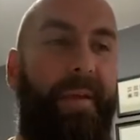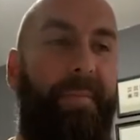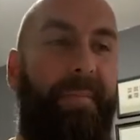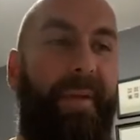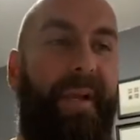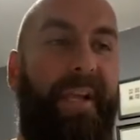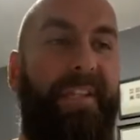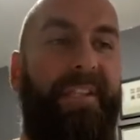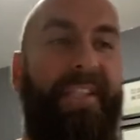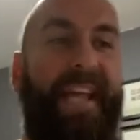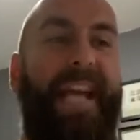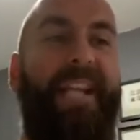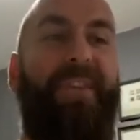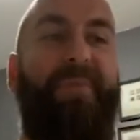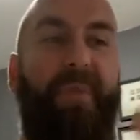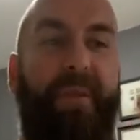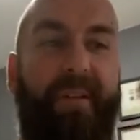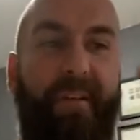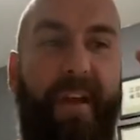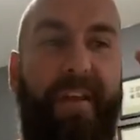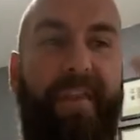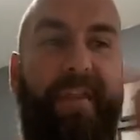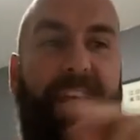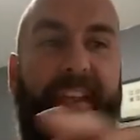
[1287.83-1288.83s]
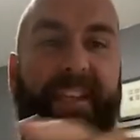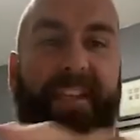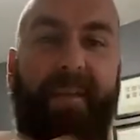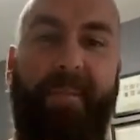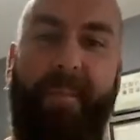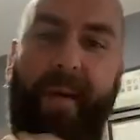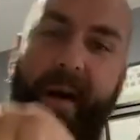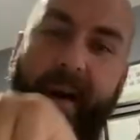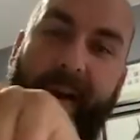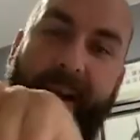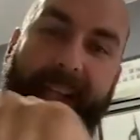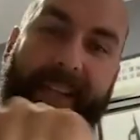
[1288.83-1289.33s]
because that's where I think the
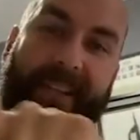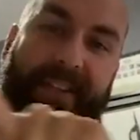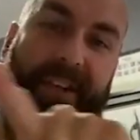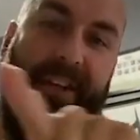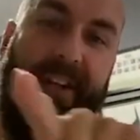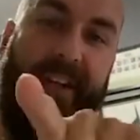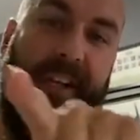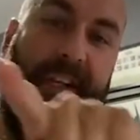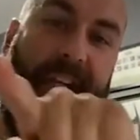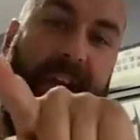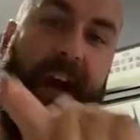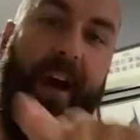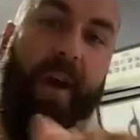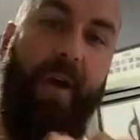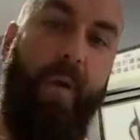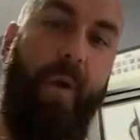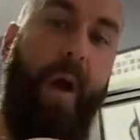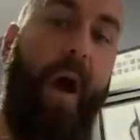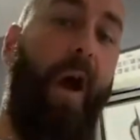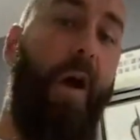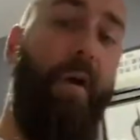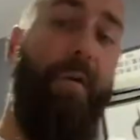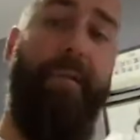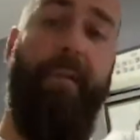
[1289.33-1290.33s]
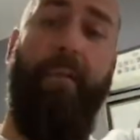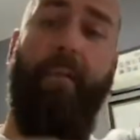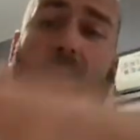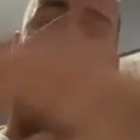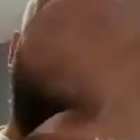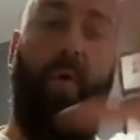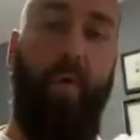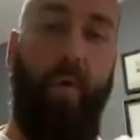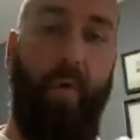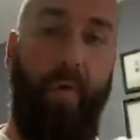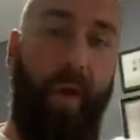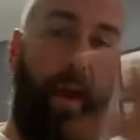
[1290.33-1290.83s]
market's going to go.
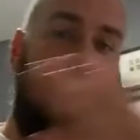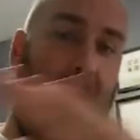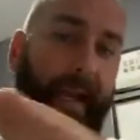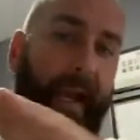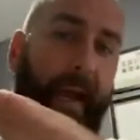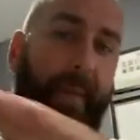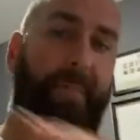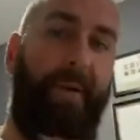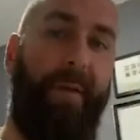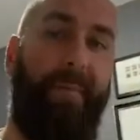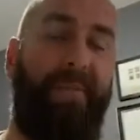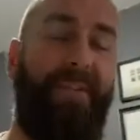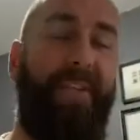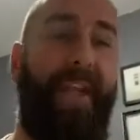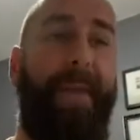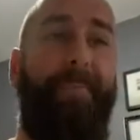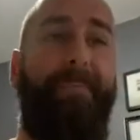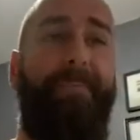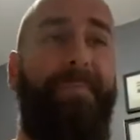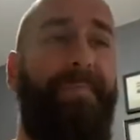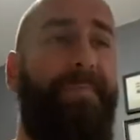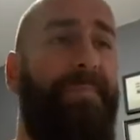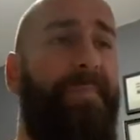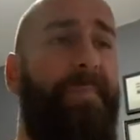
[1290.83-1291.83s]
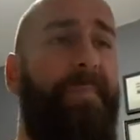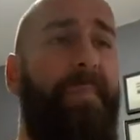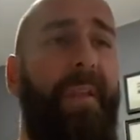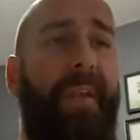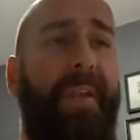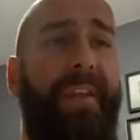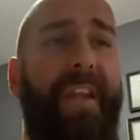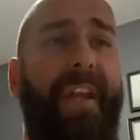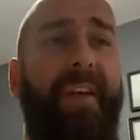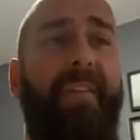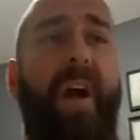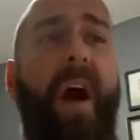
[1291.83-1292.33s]
Overall, a couple of percent.
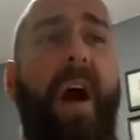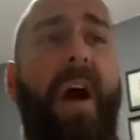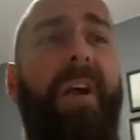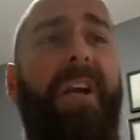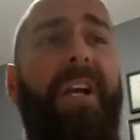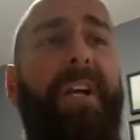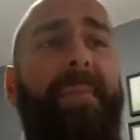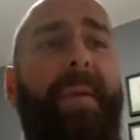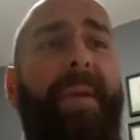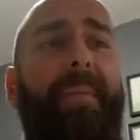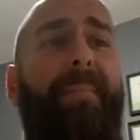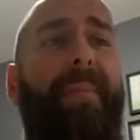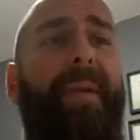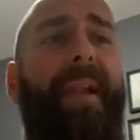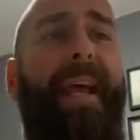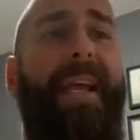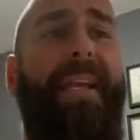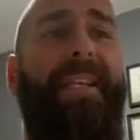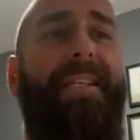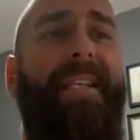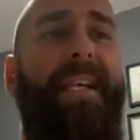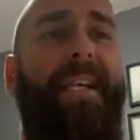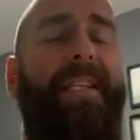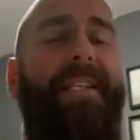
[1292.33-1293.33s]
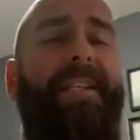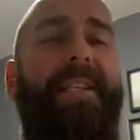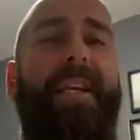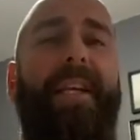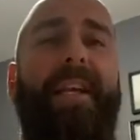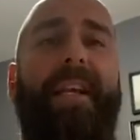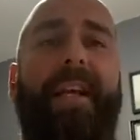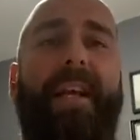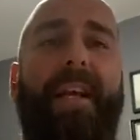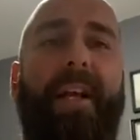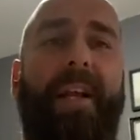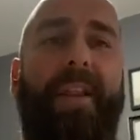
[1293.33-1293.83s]
There are going to be places
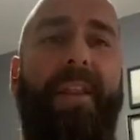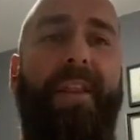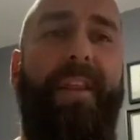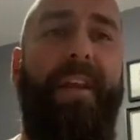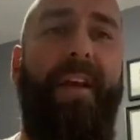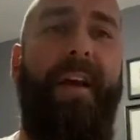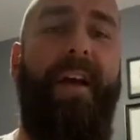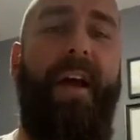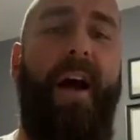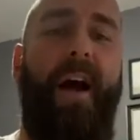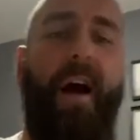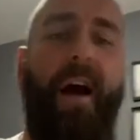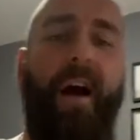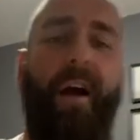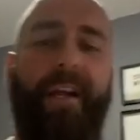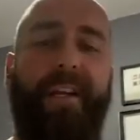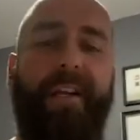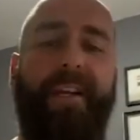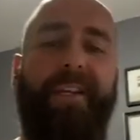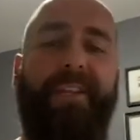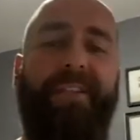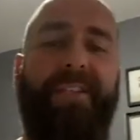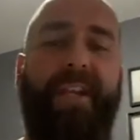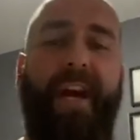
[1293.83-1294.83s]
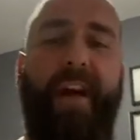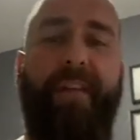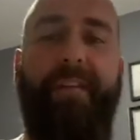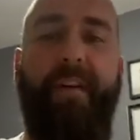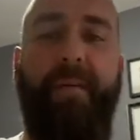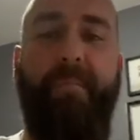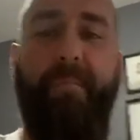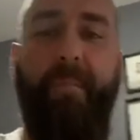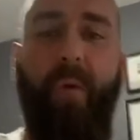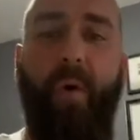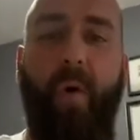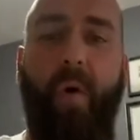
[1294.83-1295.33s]
that are going to suffer
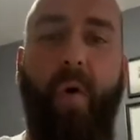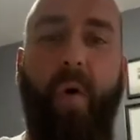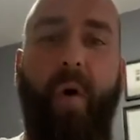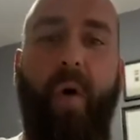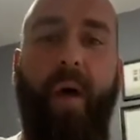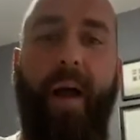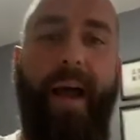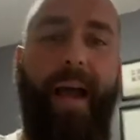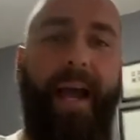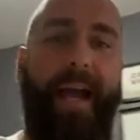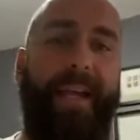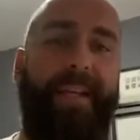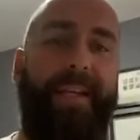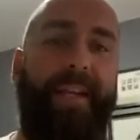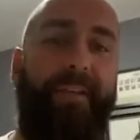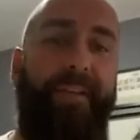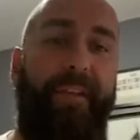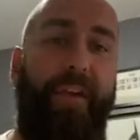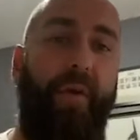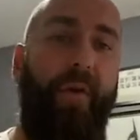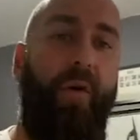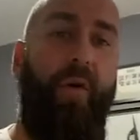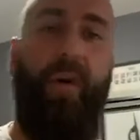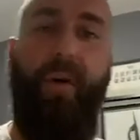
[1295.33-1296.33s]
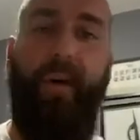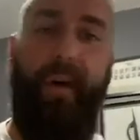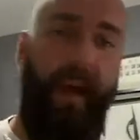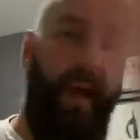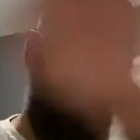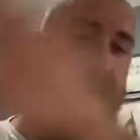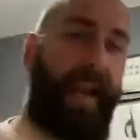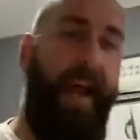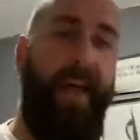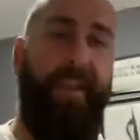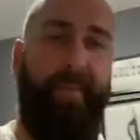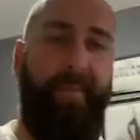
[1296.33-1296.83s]
more and if you're
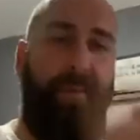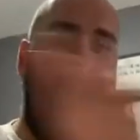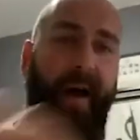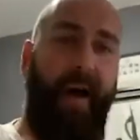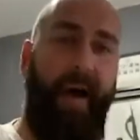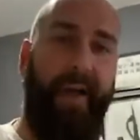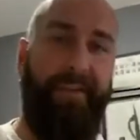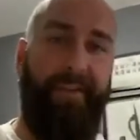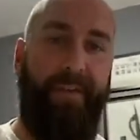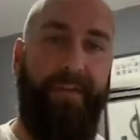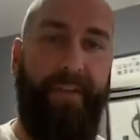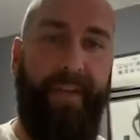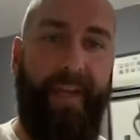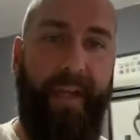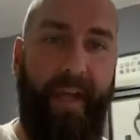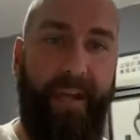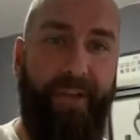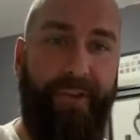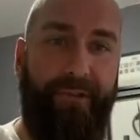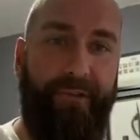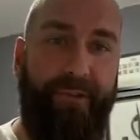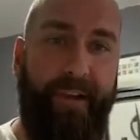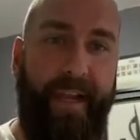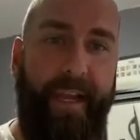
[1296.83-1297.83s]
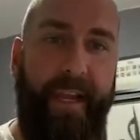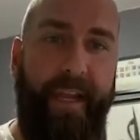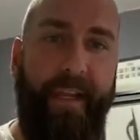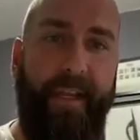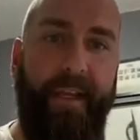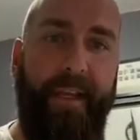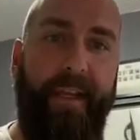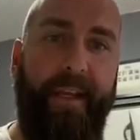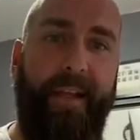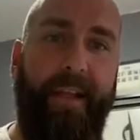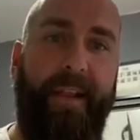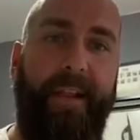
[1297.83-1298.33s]
in other parts of the country,
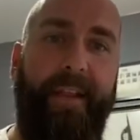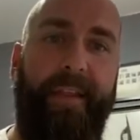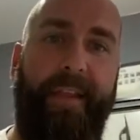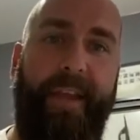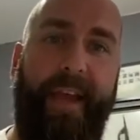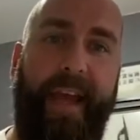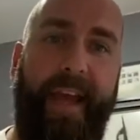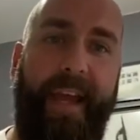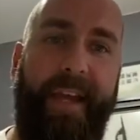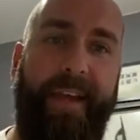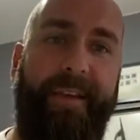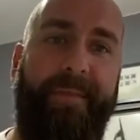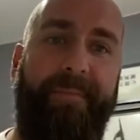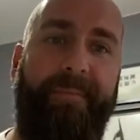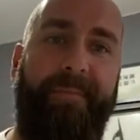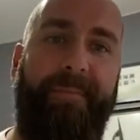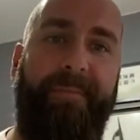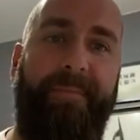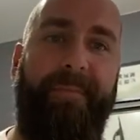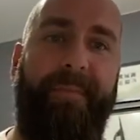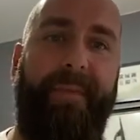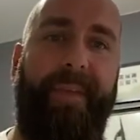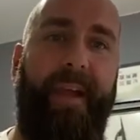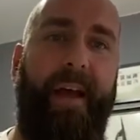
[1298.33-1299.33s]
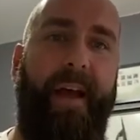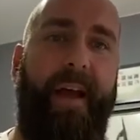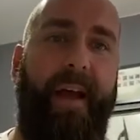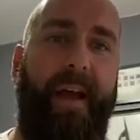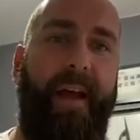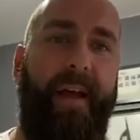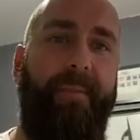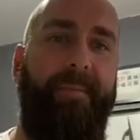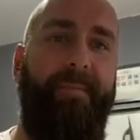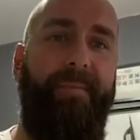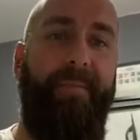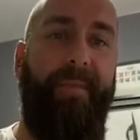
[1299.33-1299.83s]
then
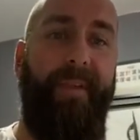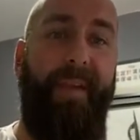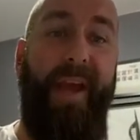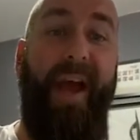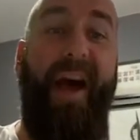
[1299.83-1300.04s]
um,